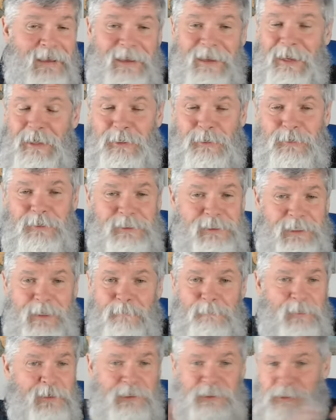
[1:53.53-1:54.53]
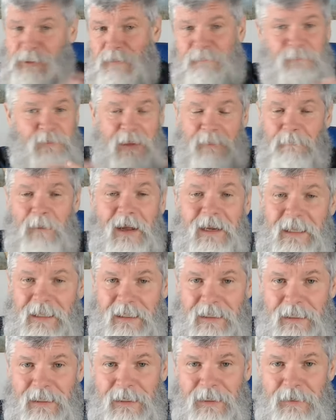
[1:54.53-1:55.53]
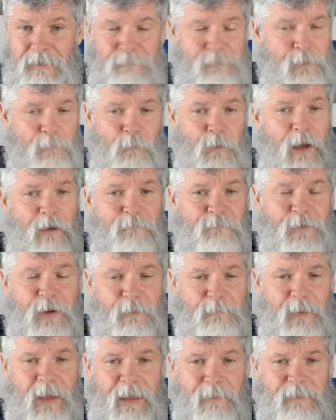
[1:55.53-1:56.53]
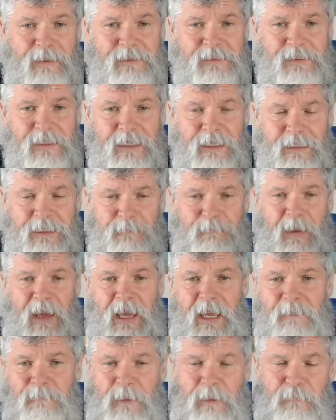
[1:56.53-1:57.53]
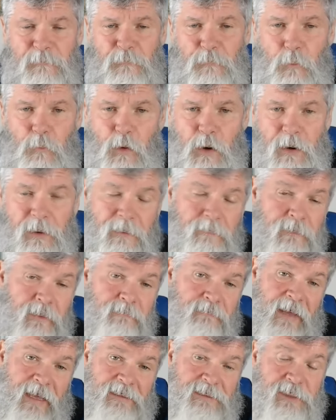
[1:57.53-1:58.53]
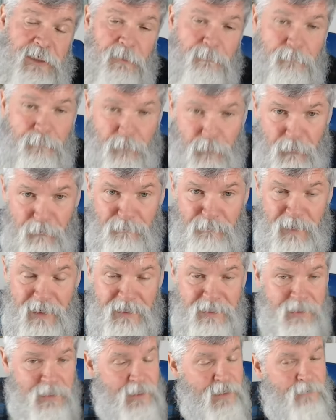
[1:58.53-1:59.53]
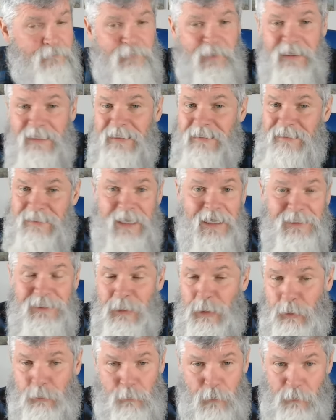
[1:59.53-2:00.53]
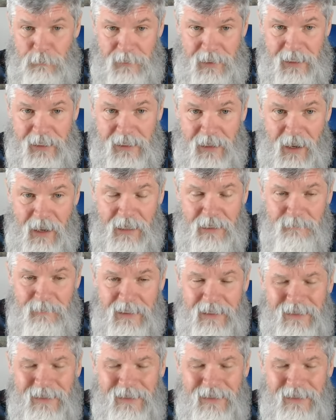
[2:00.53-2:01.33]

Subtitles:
you're simply shifting money from welfare payments to paying people for work. That's an improvement, but it doesn't grow the economy.